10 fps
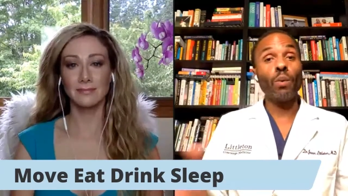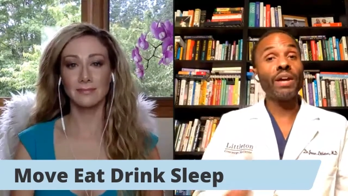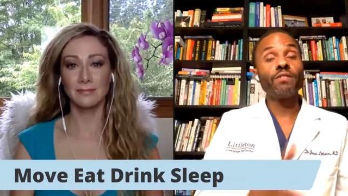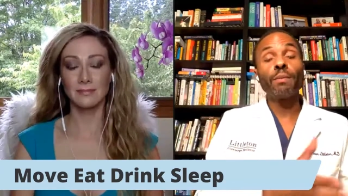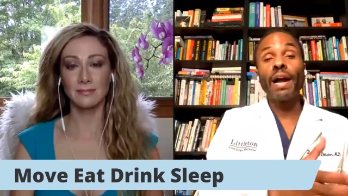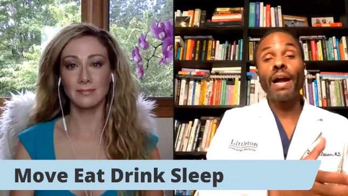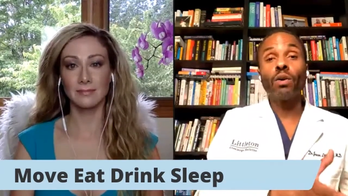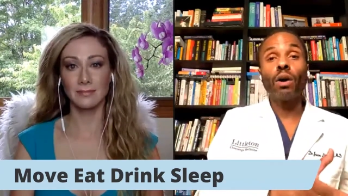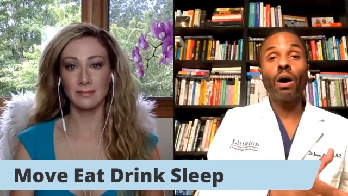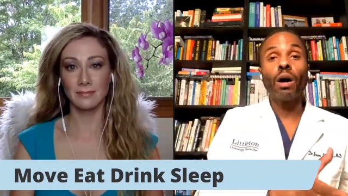Speaker 1: away from
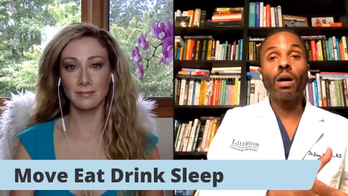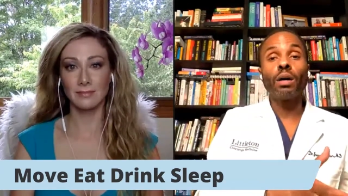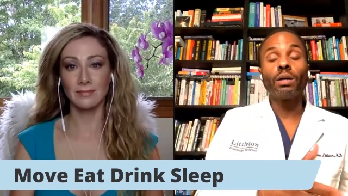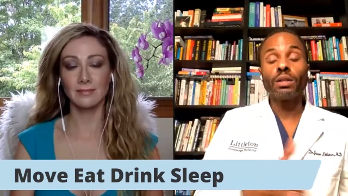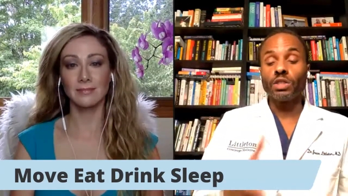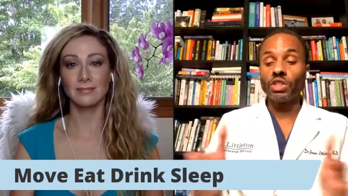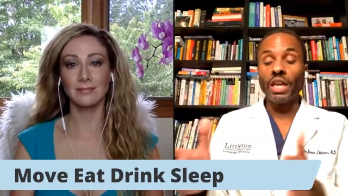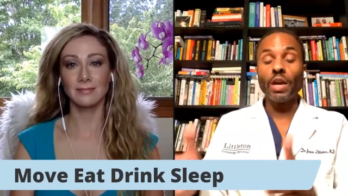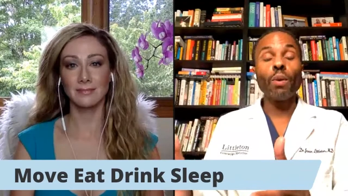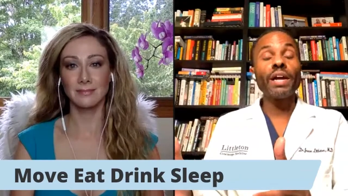alcohol,
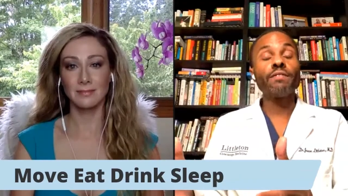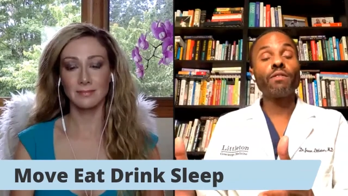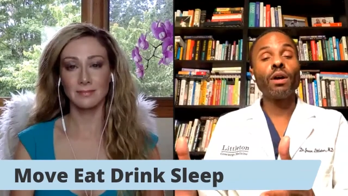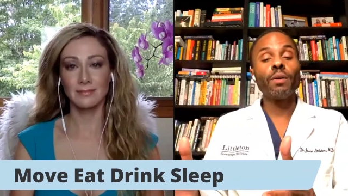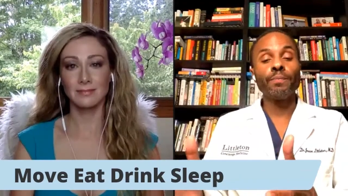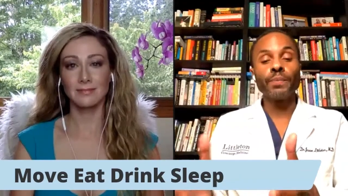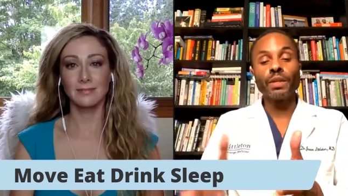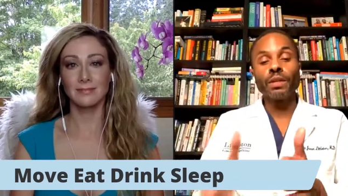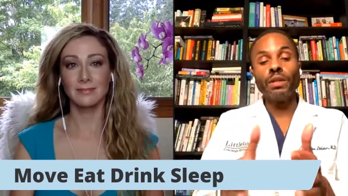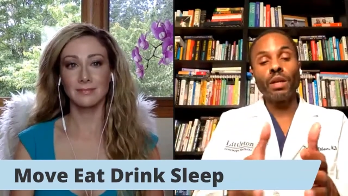stay away from
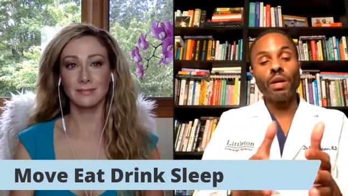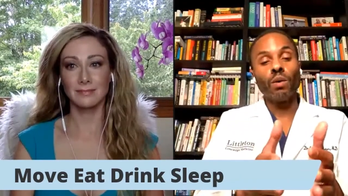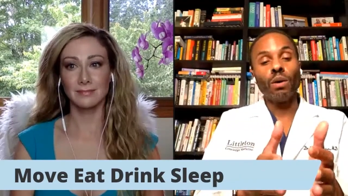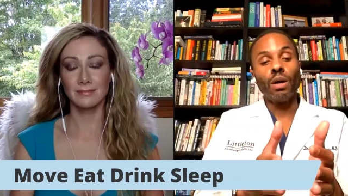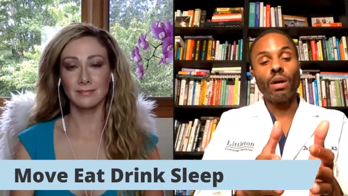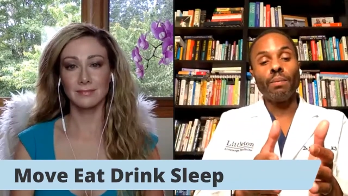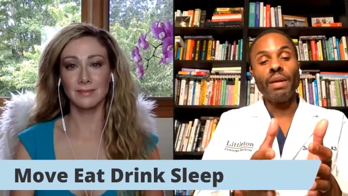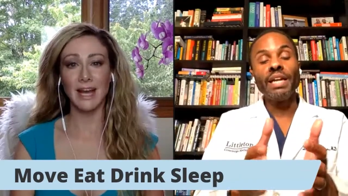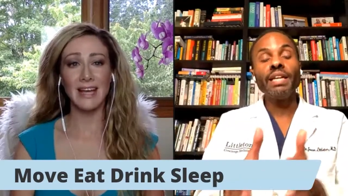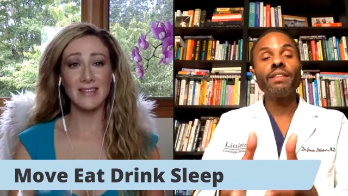you know,
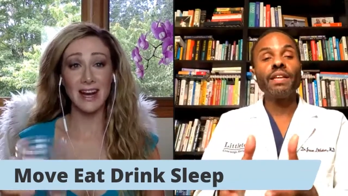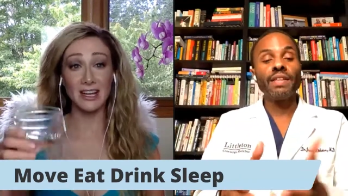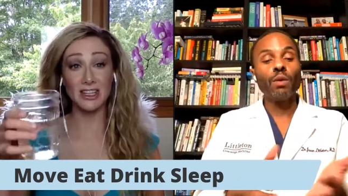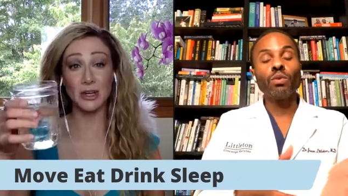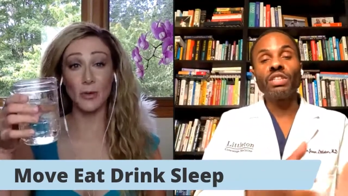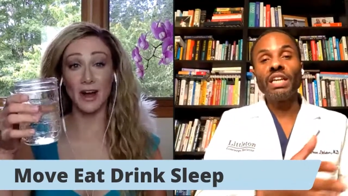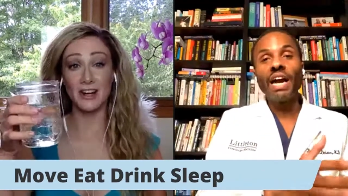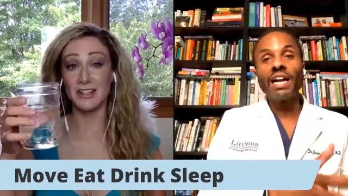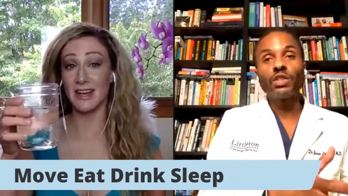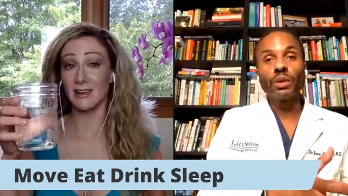um, I even actually
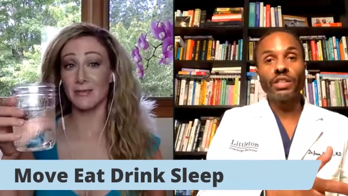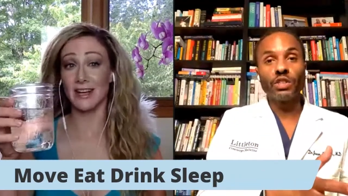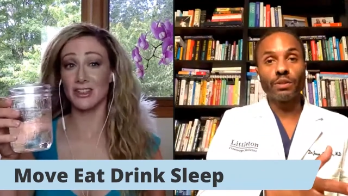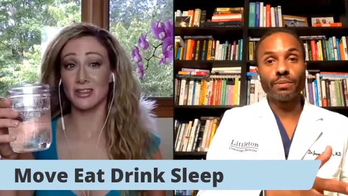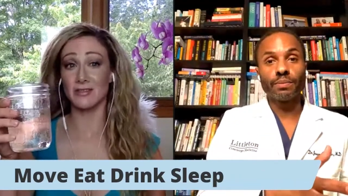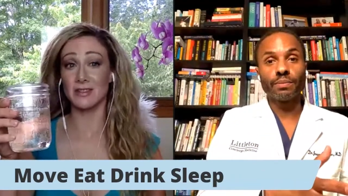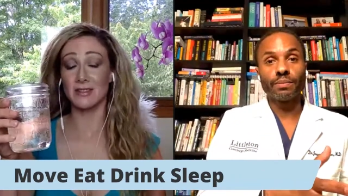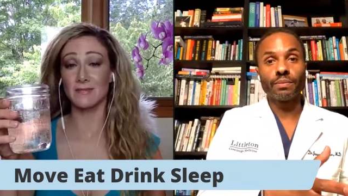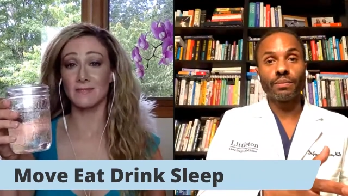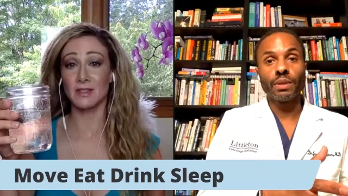water down my
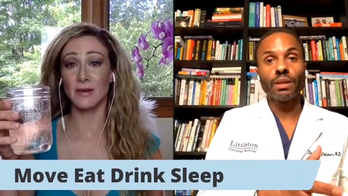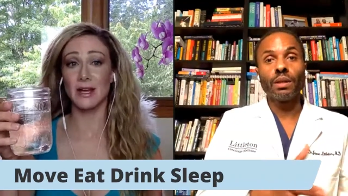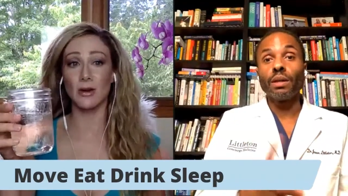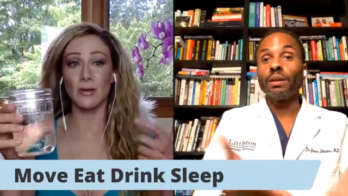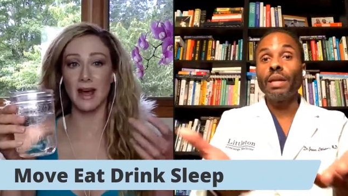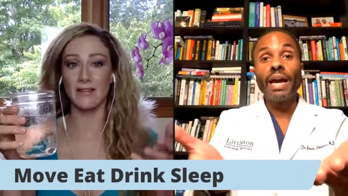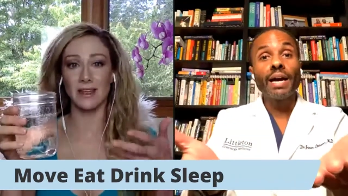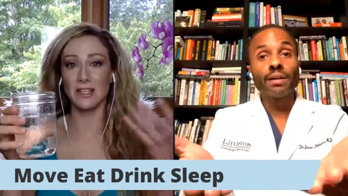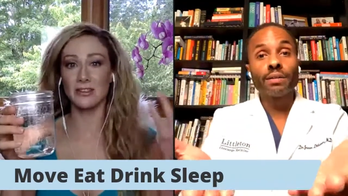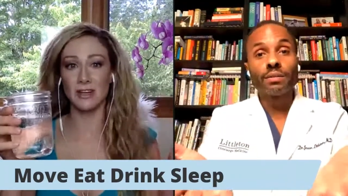
Speaker 2: so I don't have yeah.
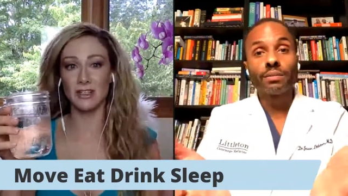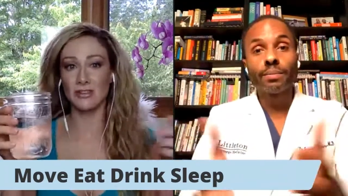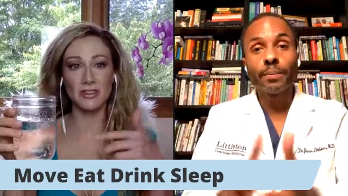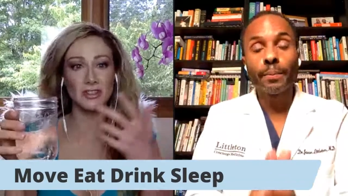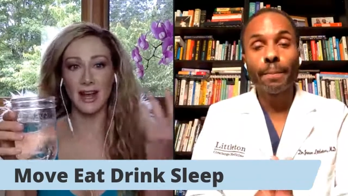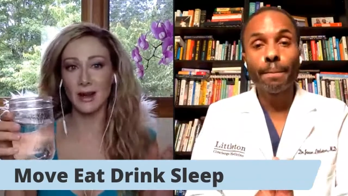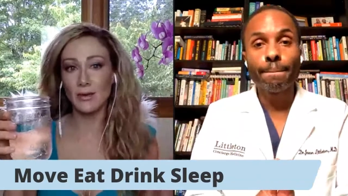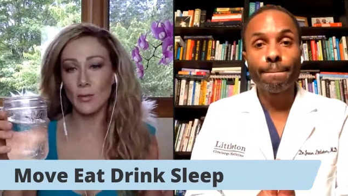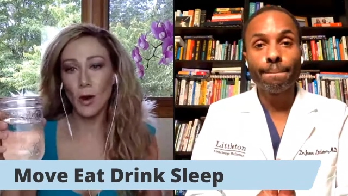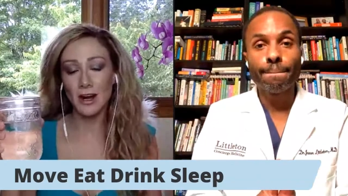like just Just add
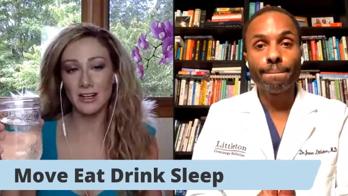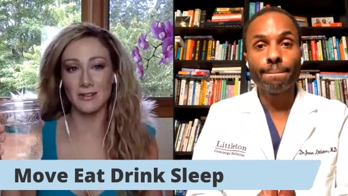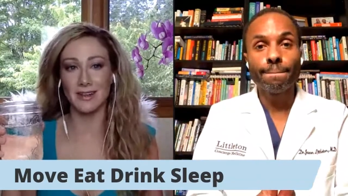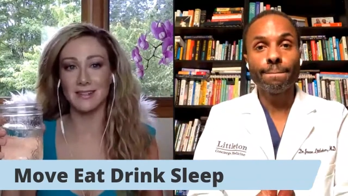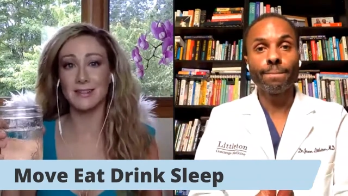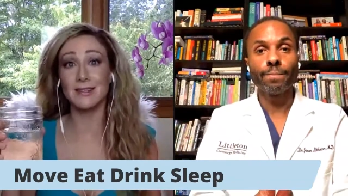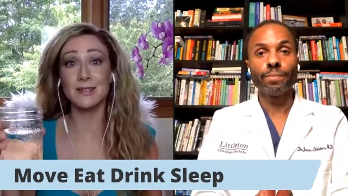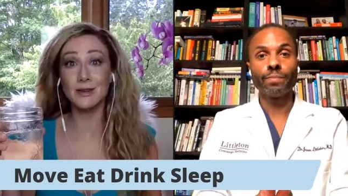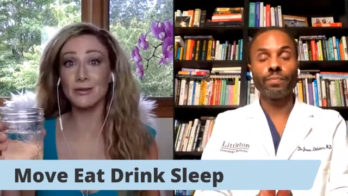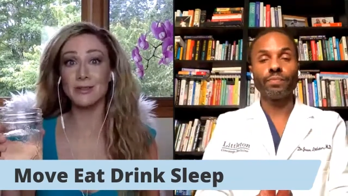water to it because it's
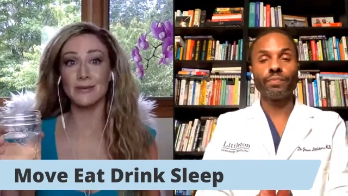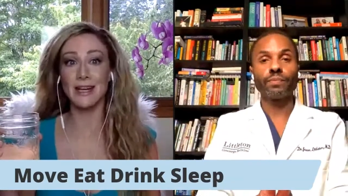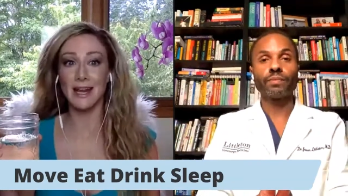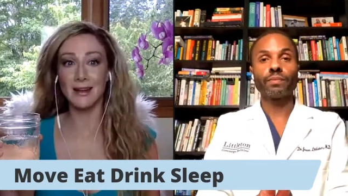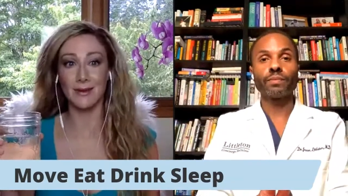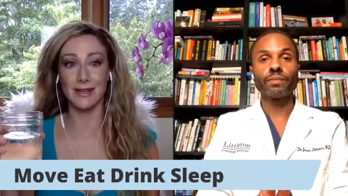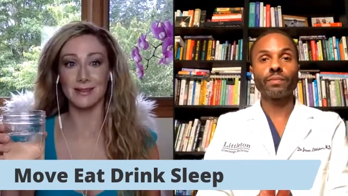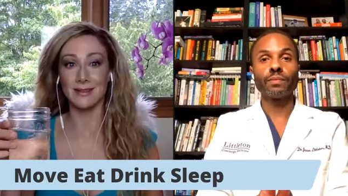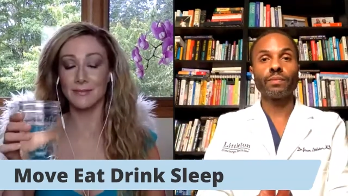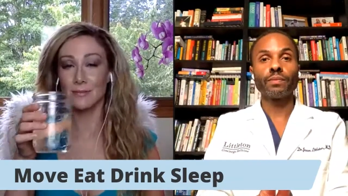so sweet,
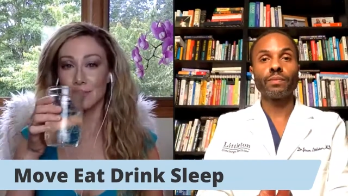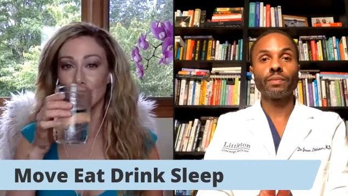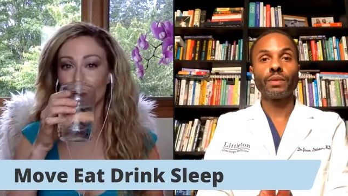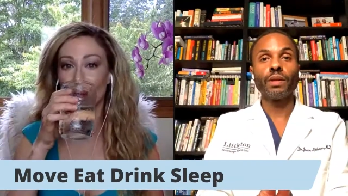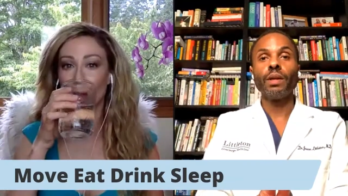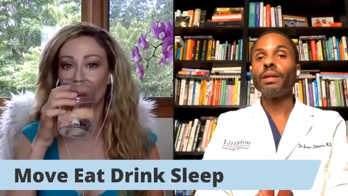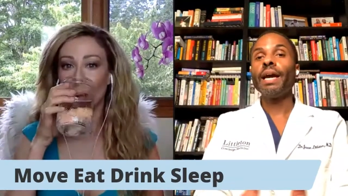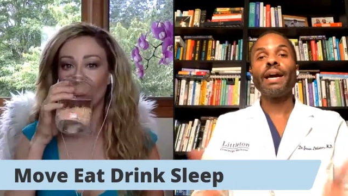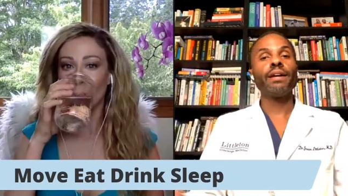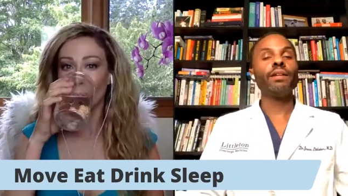anyways.
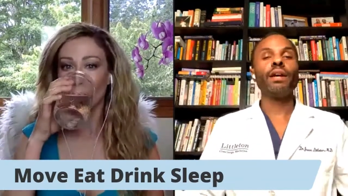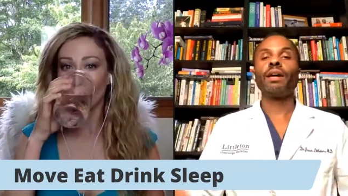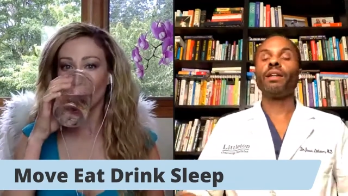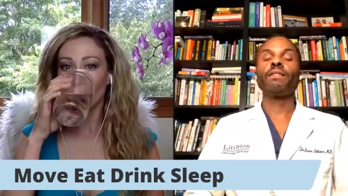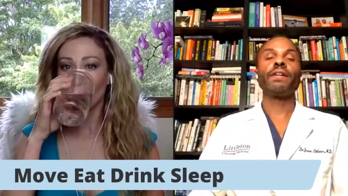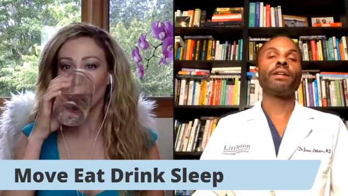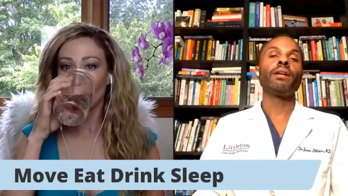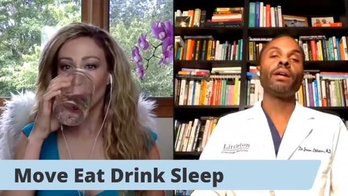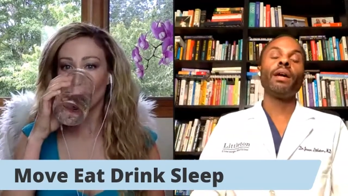
Speaker 1: Yeah, yeah, I love it,